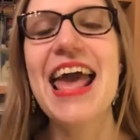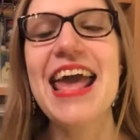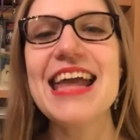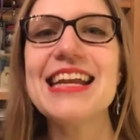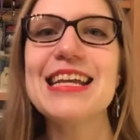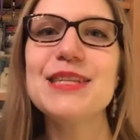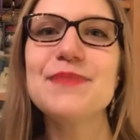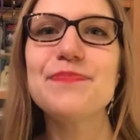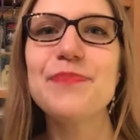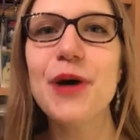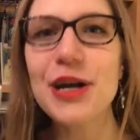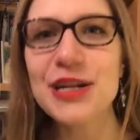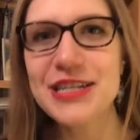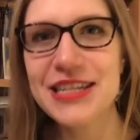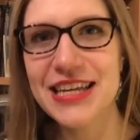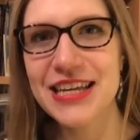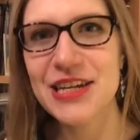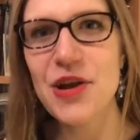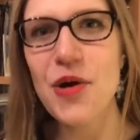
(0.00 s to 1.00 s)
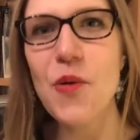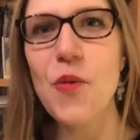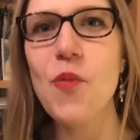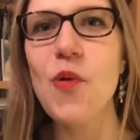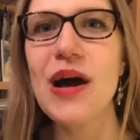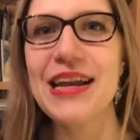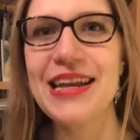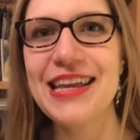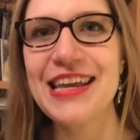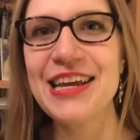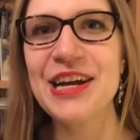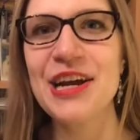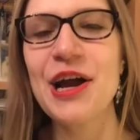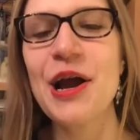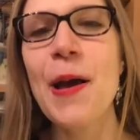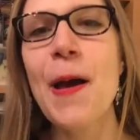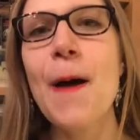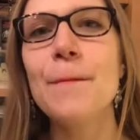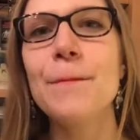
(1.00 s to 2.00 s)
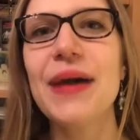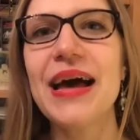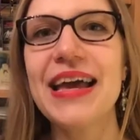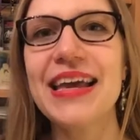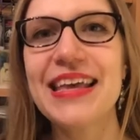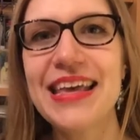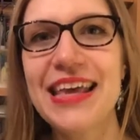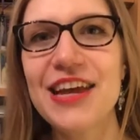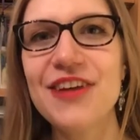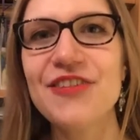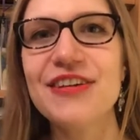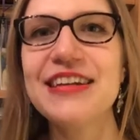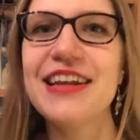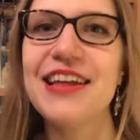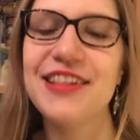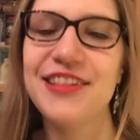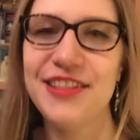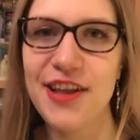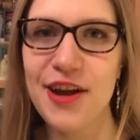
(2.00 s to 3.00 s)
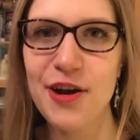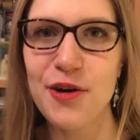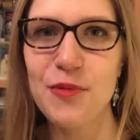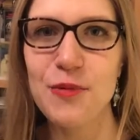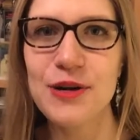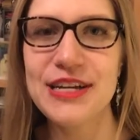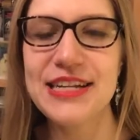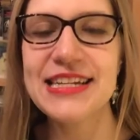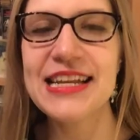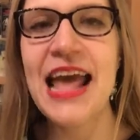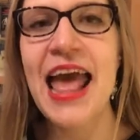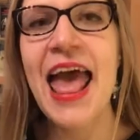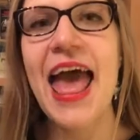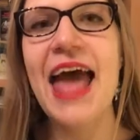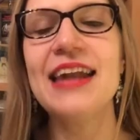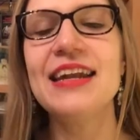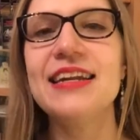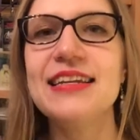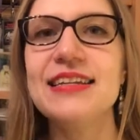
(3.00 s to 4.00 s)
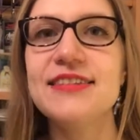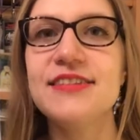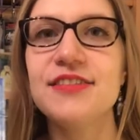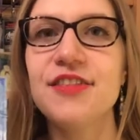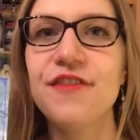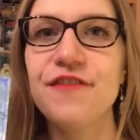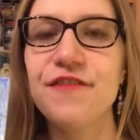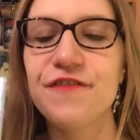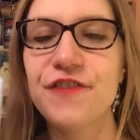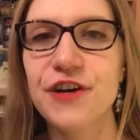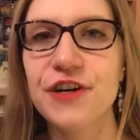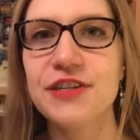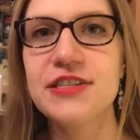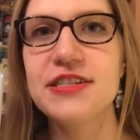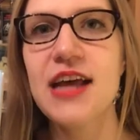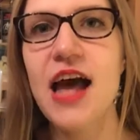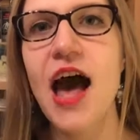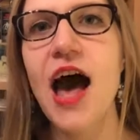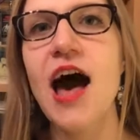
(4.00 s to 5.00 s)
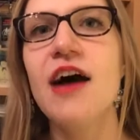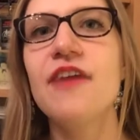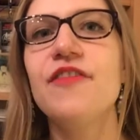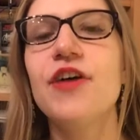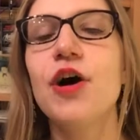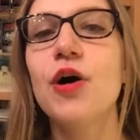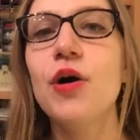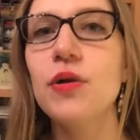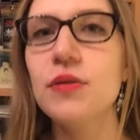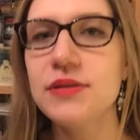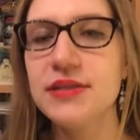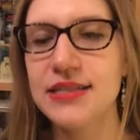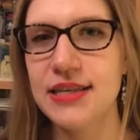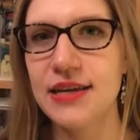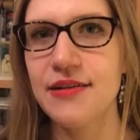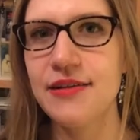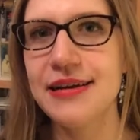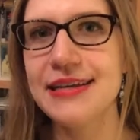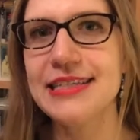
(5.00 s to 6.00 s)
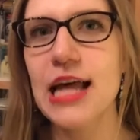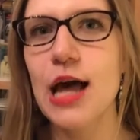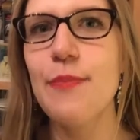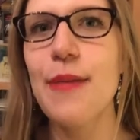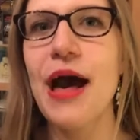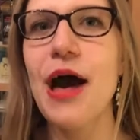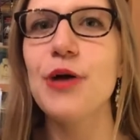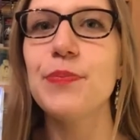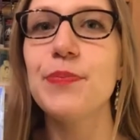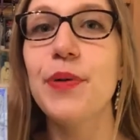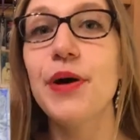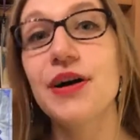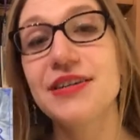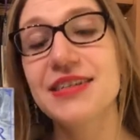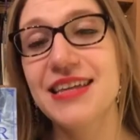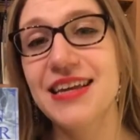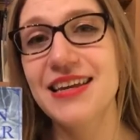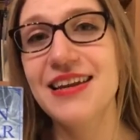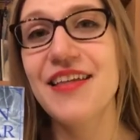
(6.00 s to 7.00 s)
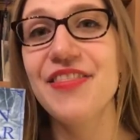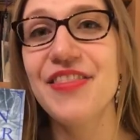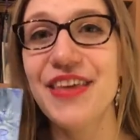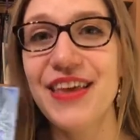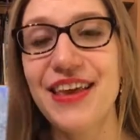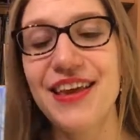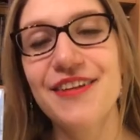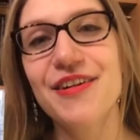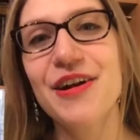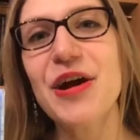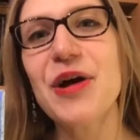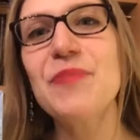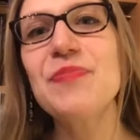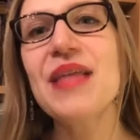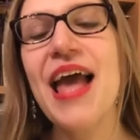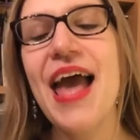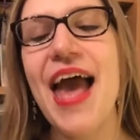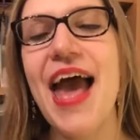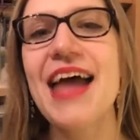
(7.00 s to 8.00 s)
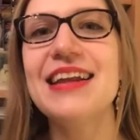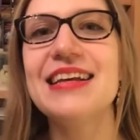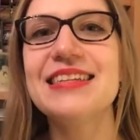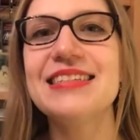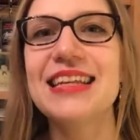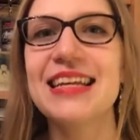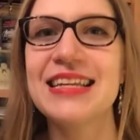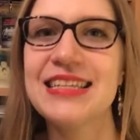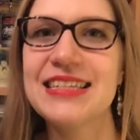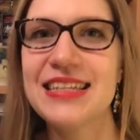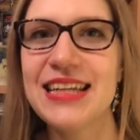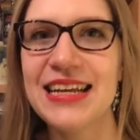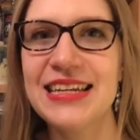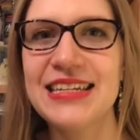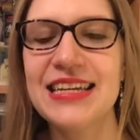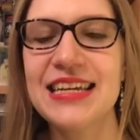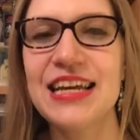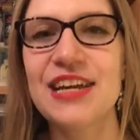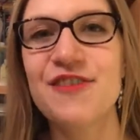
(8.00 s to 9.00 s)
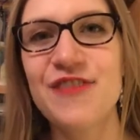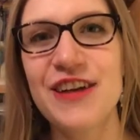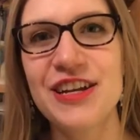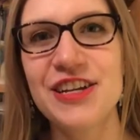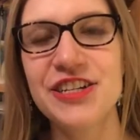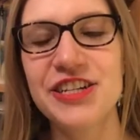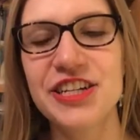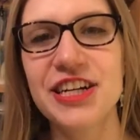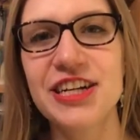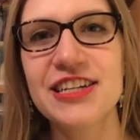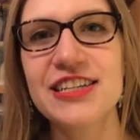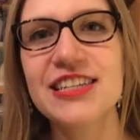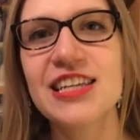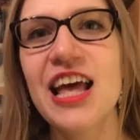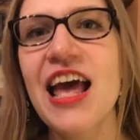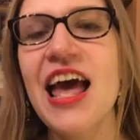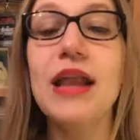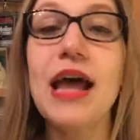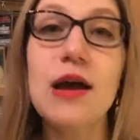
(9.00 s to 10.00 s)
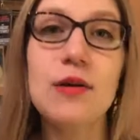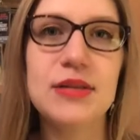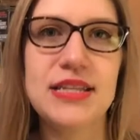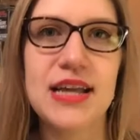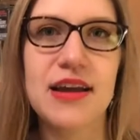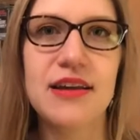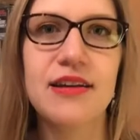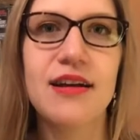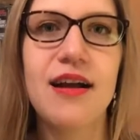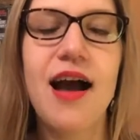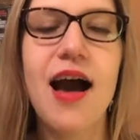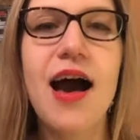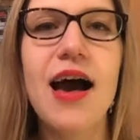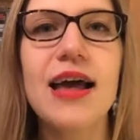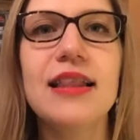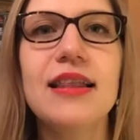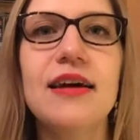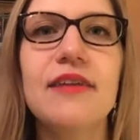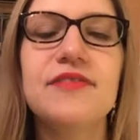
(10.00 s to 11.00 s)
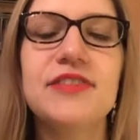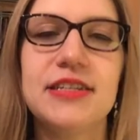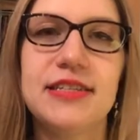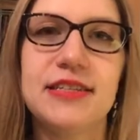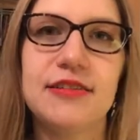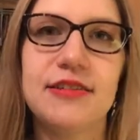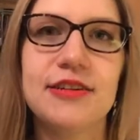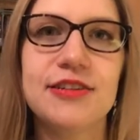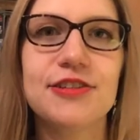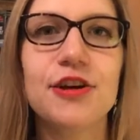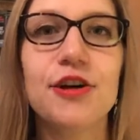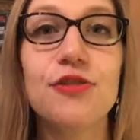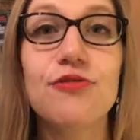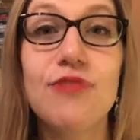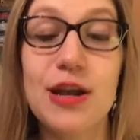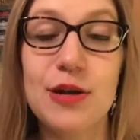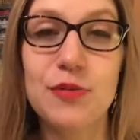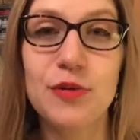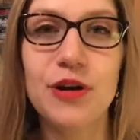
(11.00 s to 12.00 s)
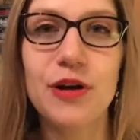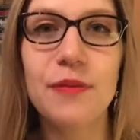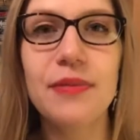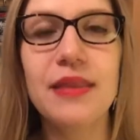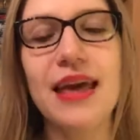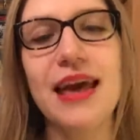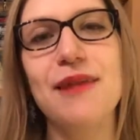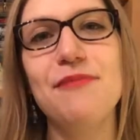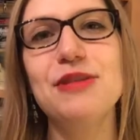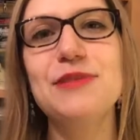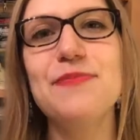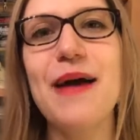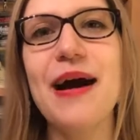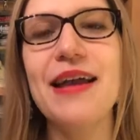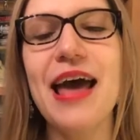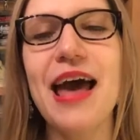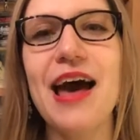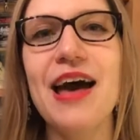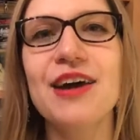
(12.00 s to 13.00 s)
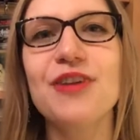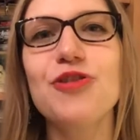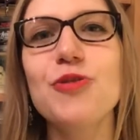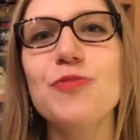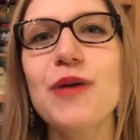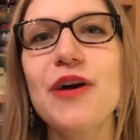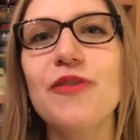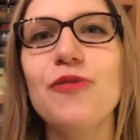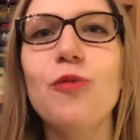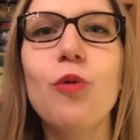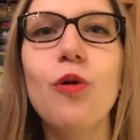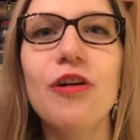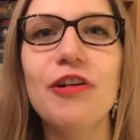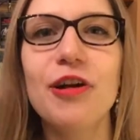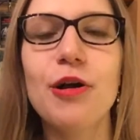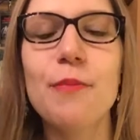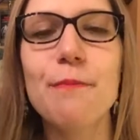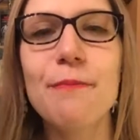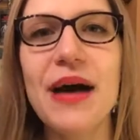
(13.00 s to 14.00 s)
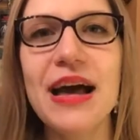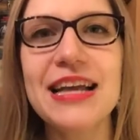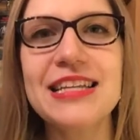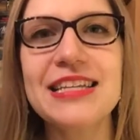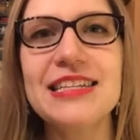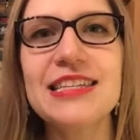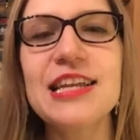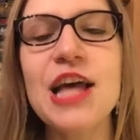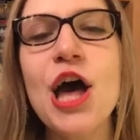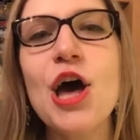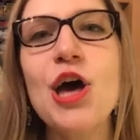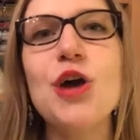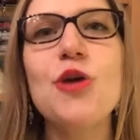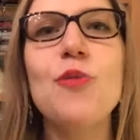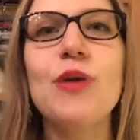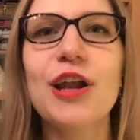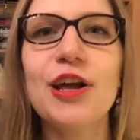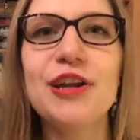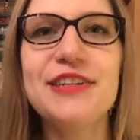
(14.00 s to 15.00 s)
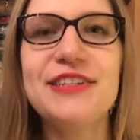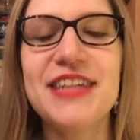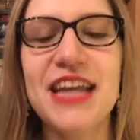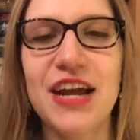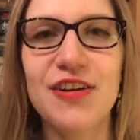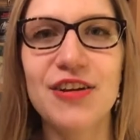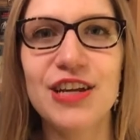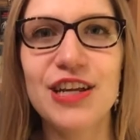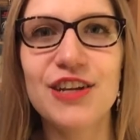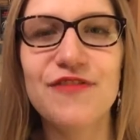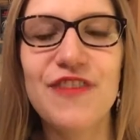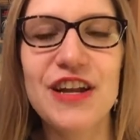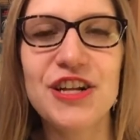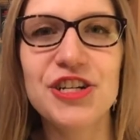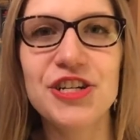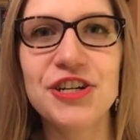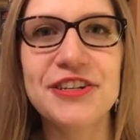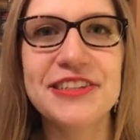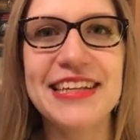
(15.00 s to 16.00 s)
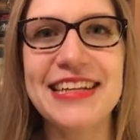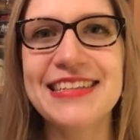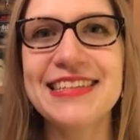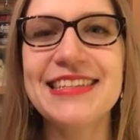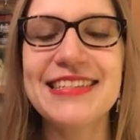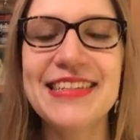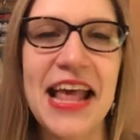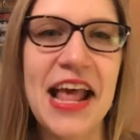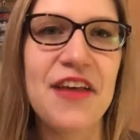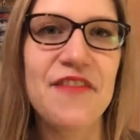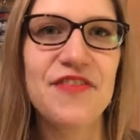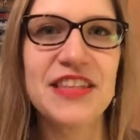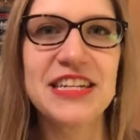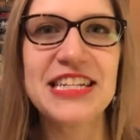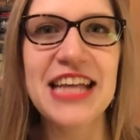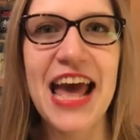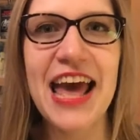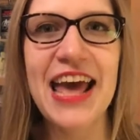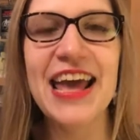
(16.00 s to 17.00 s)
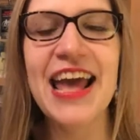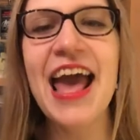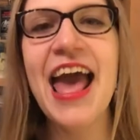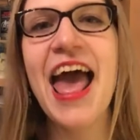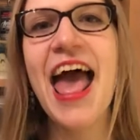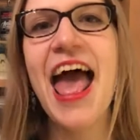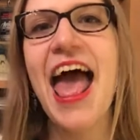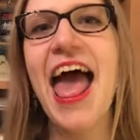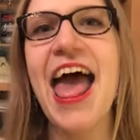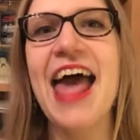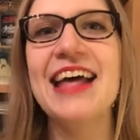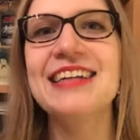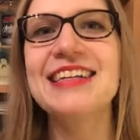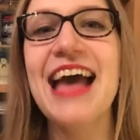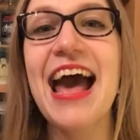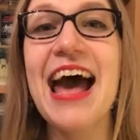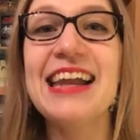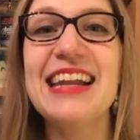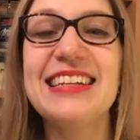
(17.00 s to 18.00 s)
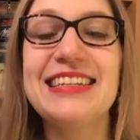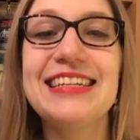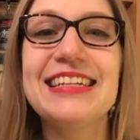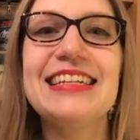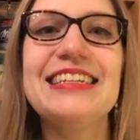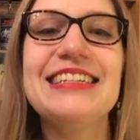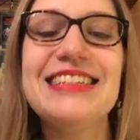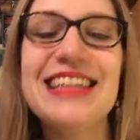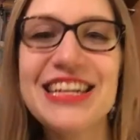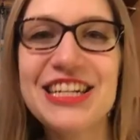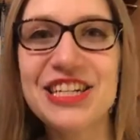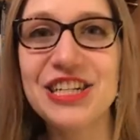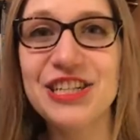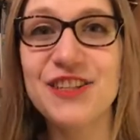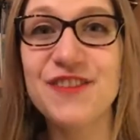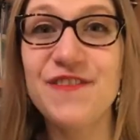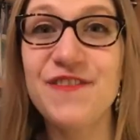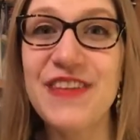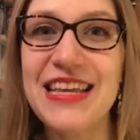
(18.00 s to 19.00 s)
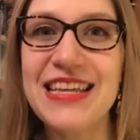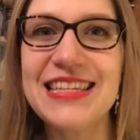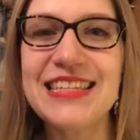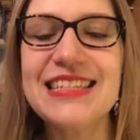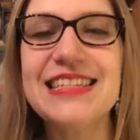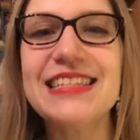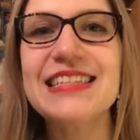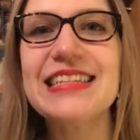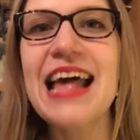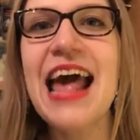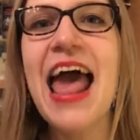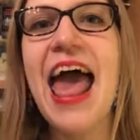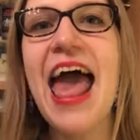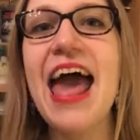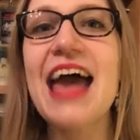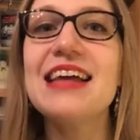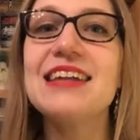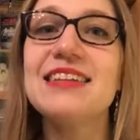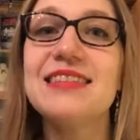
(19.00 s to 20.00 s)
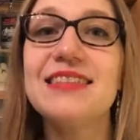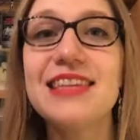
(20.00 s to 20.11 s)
It is Potkin One Ear by Kieran Larwood, and it is the first of a whole series about Podkin, the hero, and his exciting adventures. When I was younger, I loved a series called Redwall. It was about a group of warrior mice who went on daring adventures and saved the day and had delicious feasts. And